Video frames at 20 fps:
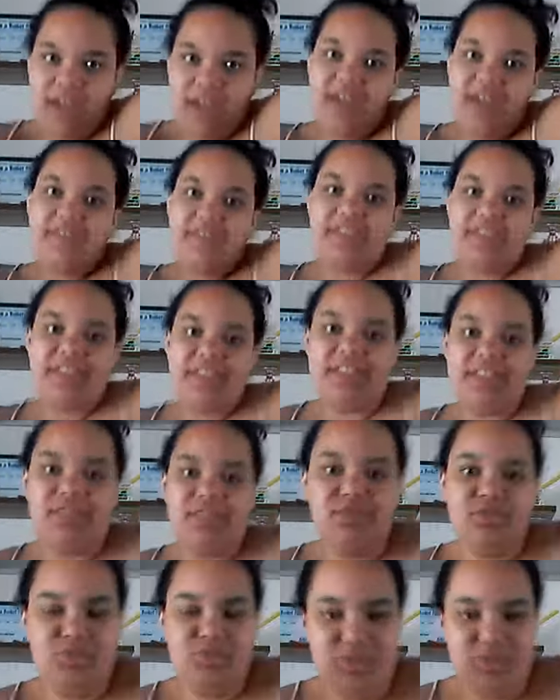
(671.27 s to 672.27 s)
I have like these
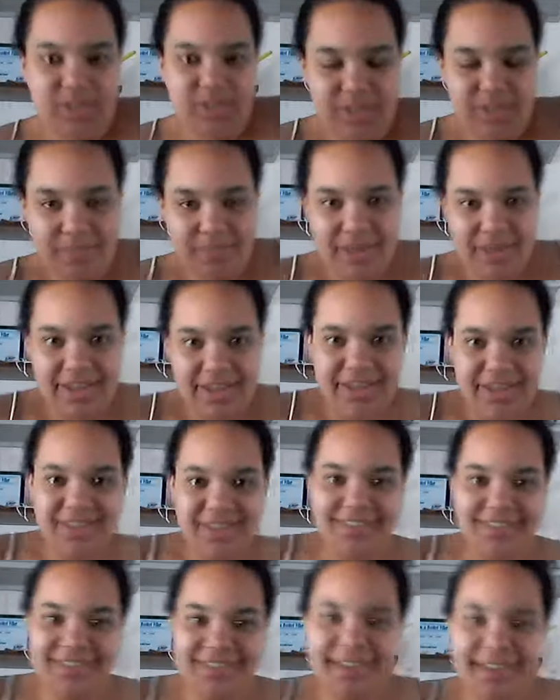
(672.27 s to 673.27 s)
stools at
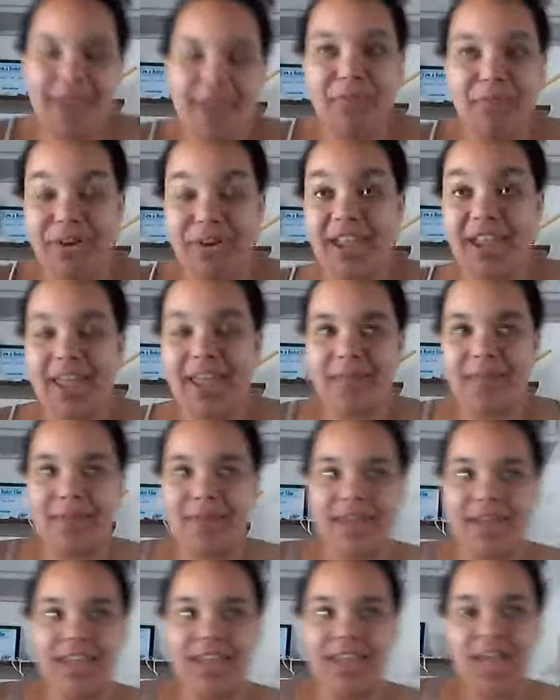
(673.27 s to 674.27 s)
I'm working at
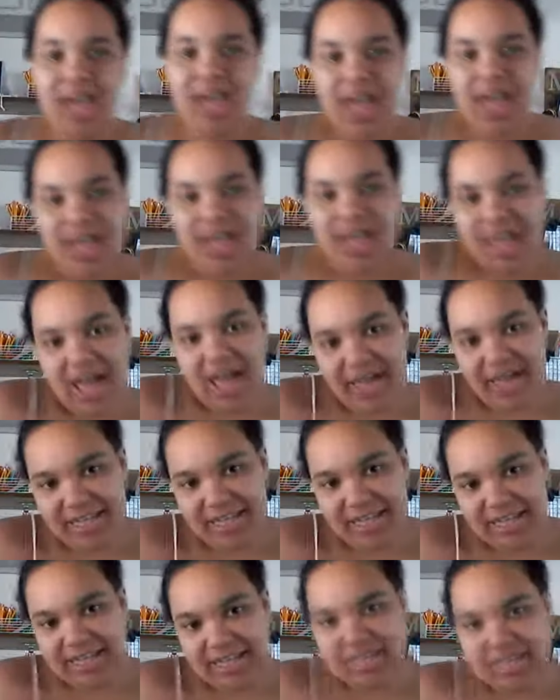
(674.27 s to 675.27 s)
my
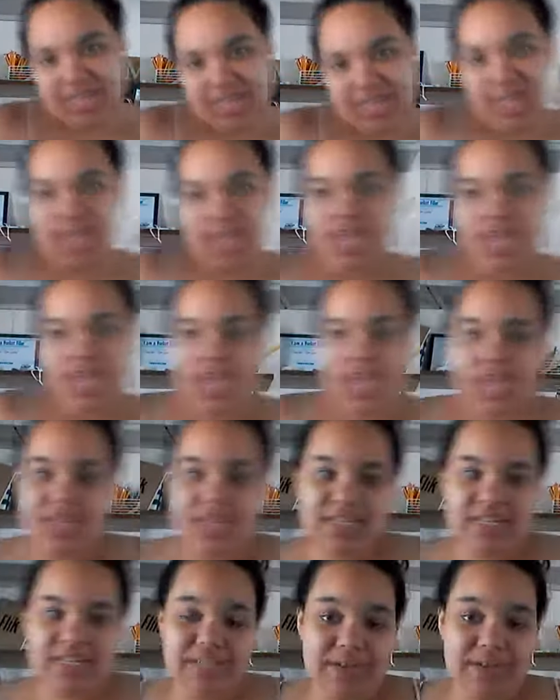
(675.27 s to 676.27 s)
island,
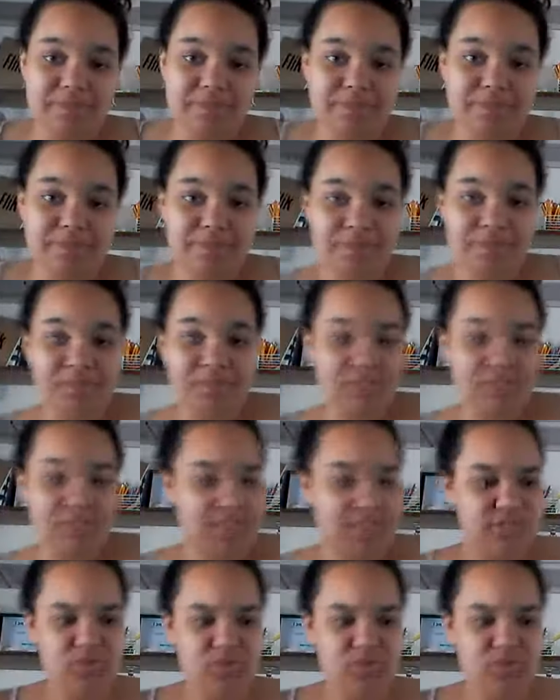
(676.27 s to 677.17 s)
and these